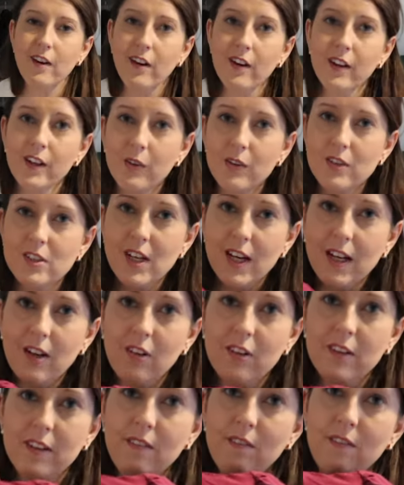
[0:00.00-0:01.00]
are you a Jane
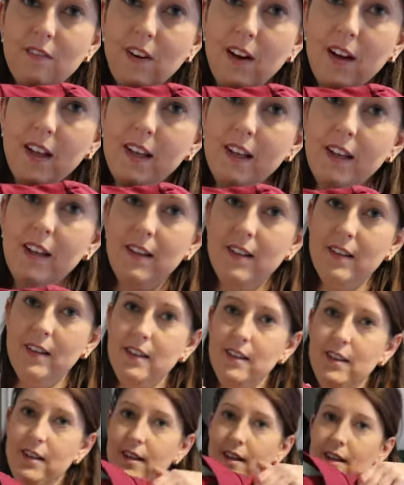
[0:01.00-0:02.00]
Austen fan
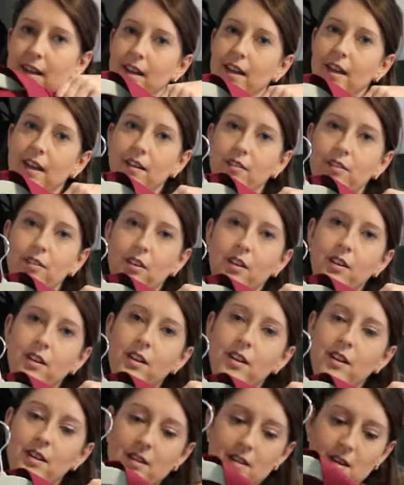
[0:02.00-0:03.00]
if
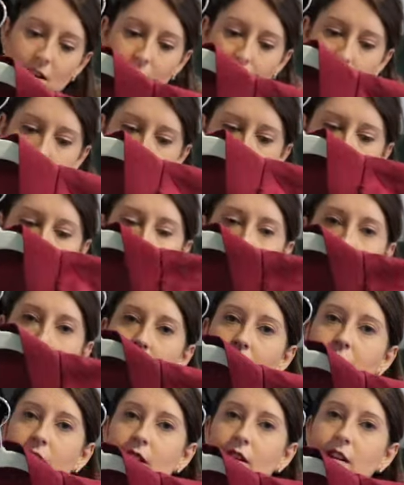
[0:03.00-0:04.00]
you don't have
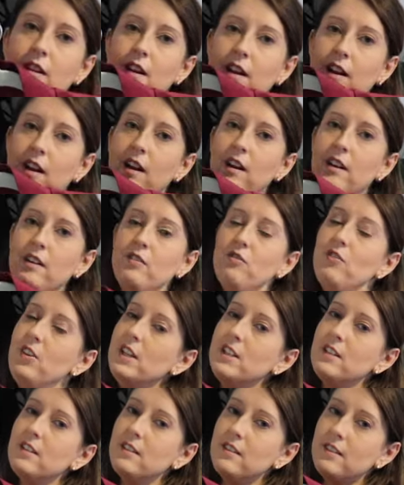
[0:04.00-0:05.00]
your own
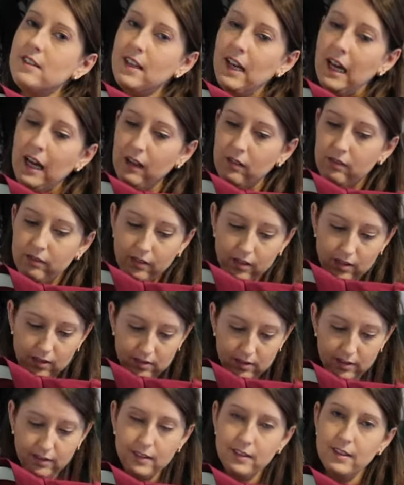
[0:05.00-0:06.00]
Regency gown?
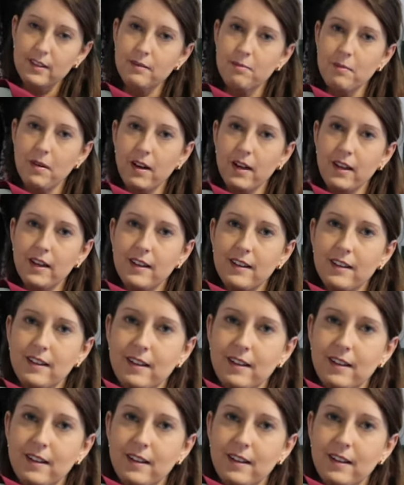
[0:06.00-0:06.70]
So this is my